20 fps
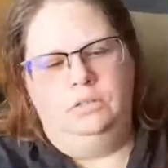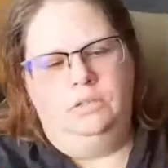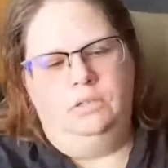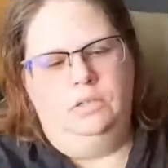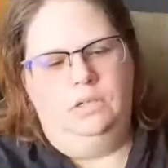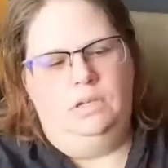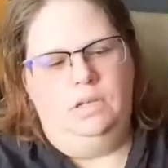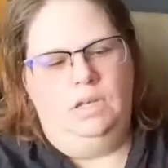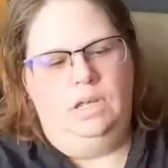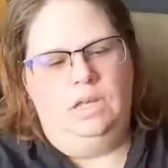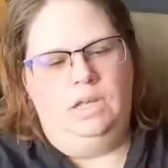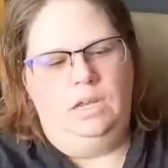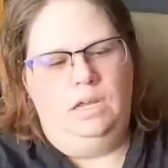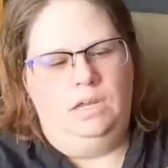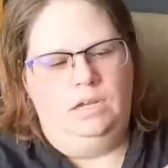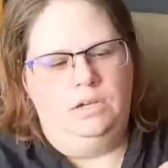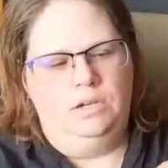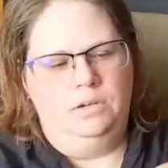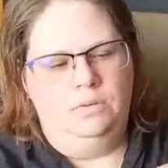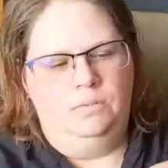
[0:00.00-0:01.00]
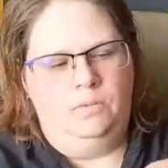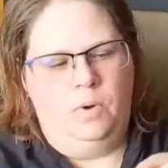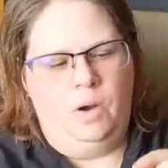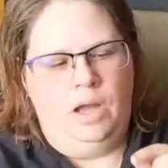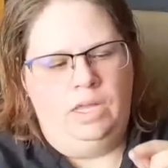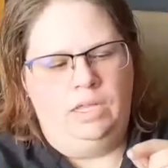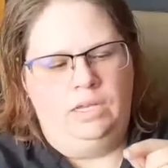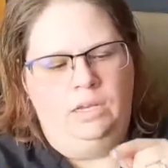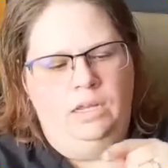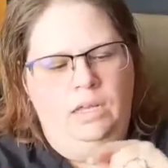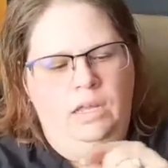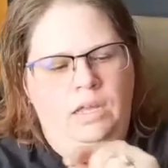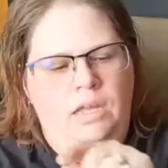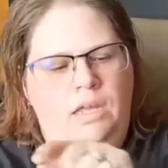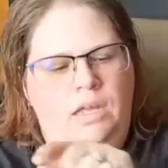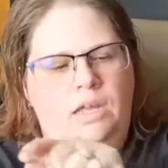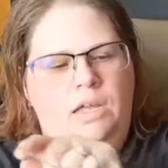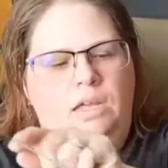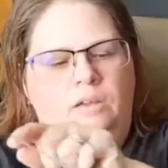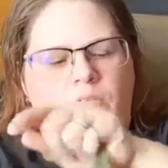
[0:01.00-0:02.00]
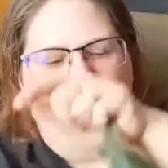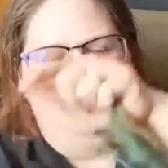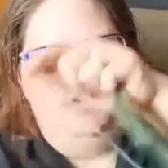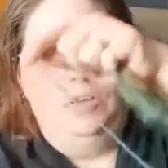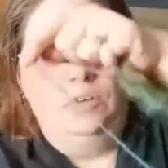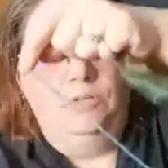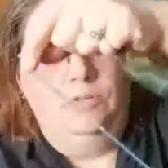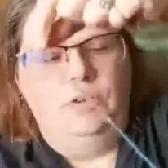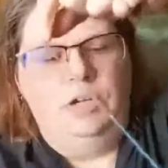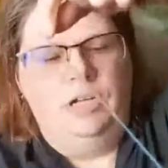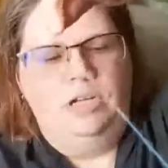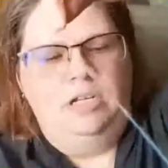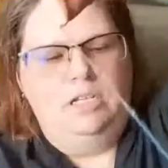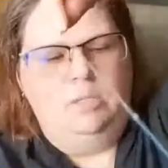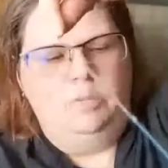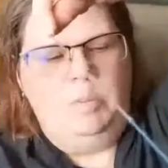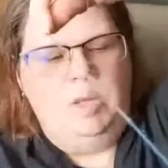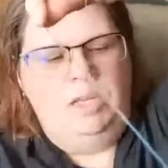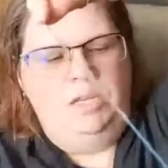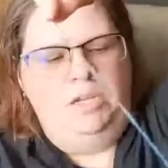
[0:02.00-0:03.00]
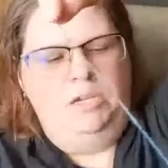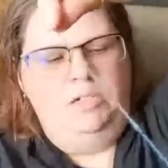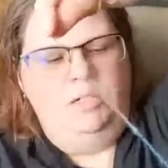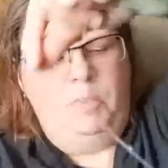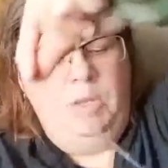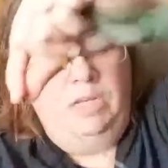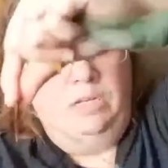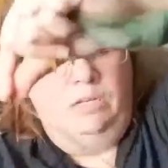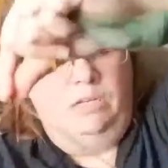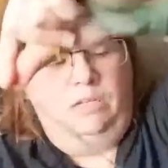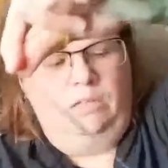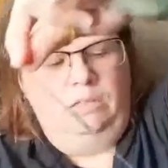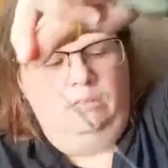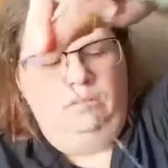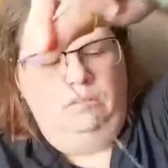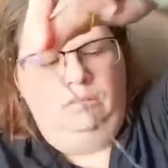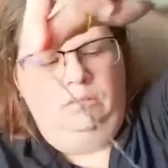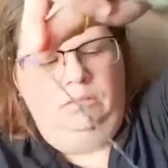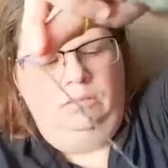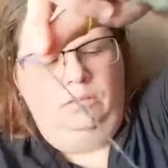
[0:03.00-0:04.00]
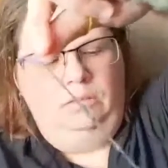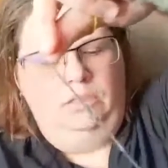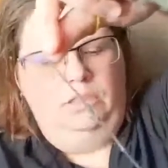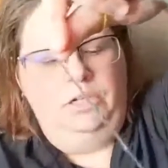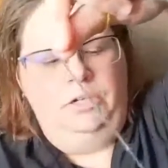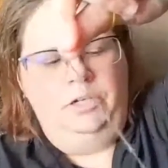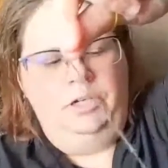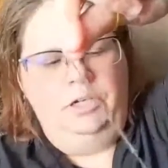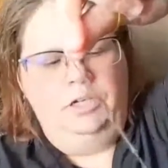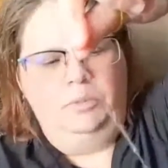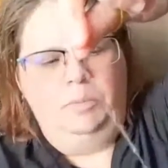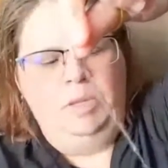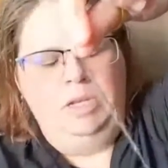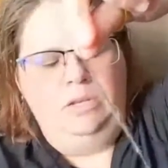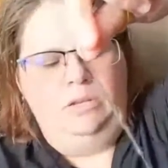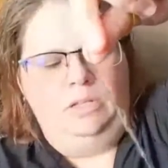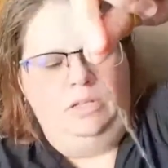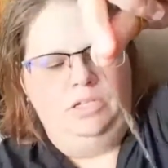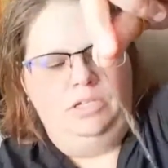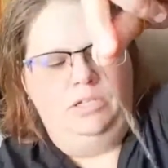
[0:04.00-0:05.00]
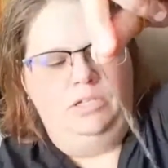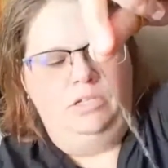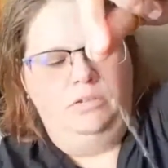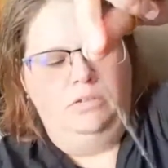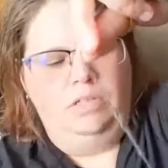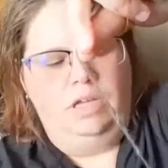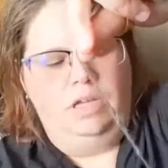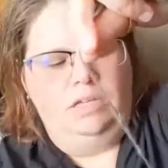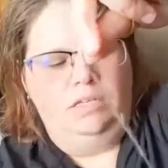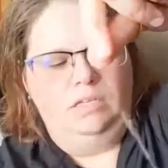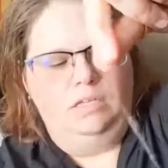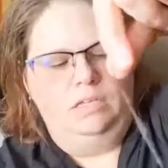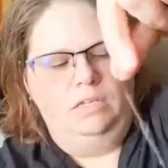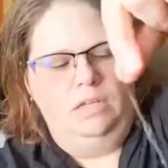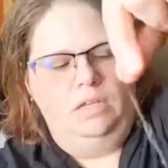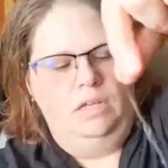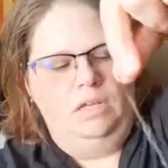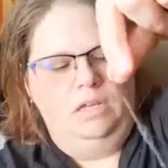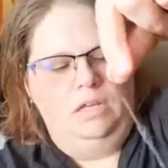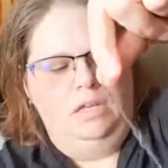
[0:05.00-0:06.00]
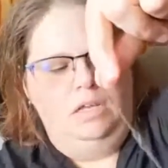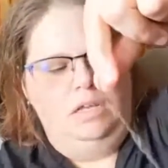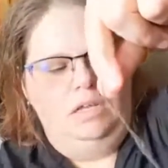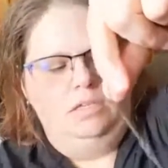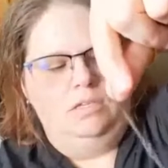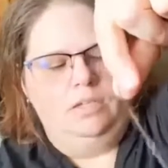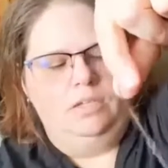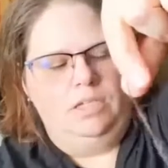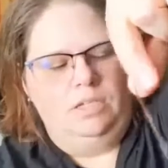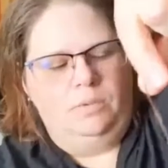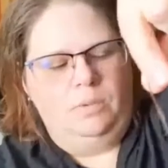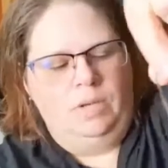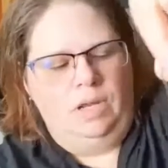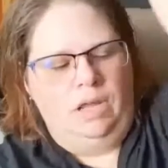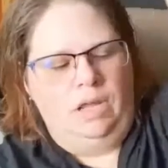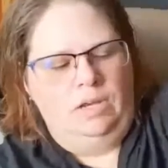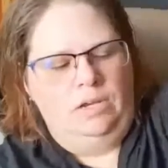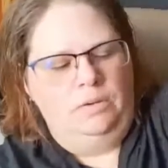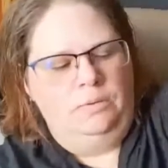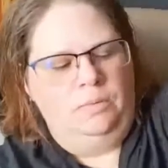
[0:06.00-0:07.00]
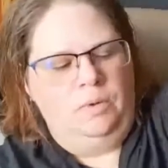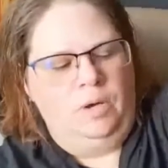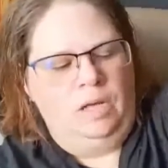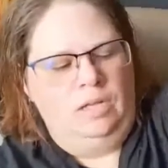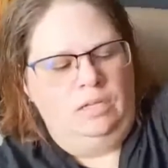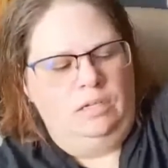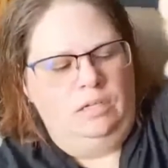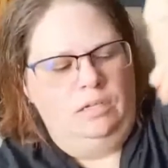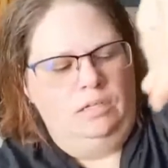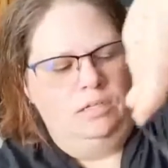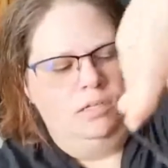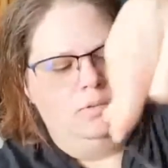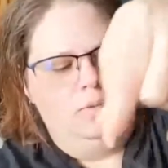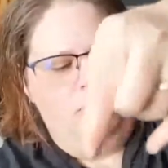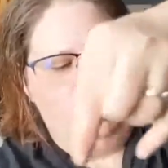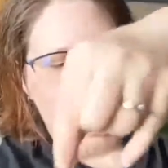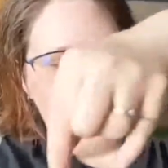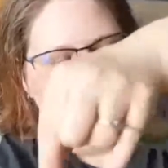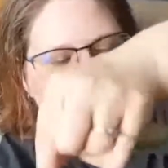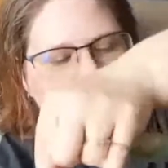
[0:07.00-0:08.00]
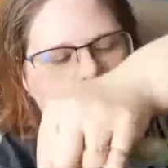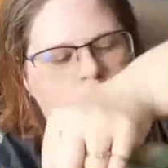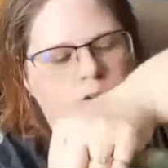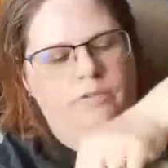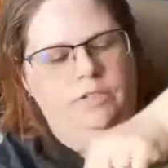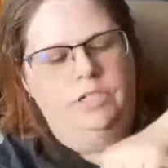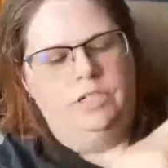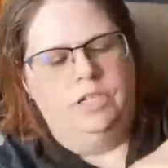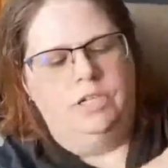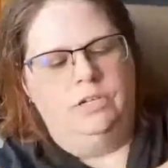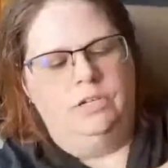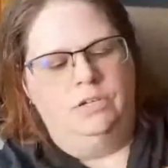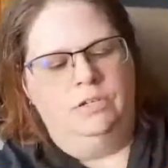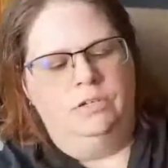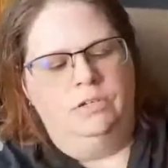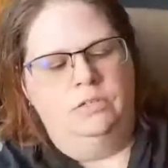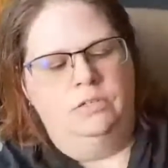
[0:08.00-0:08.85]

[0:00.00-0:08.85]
and under 1, and feel free to spin your spindle, turn your spindle as you do this. So I just went under 1, so we're going to go over 2,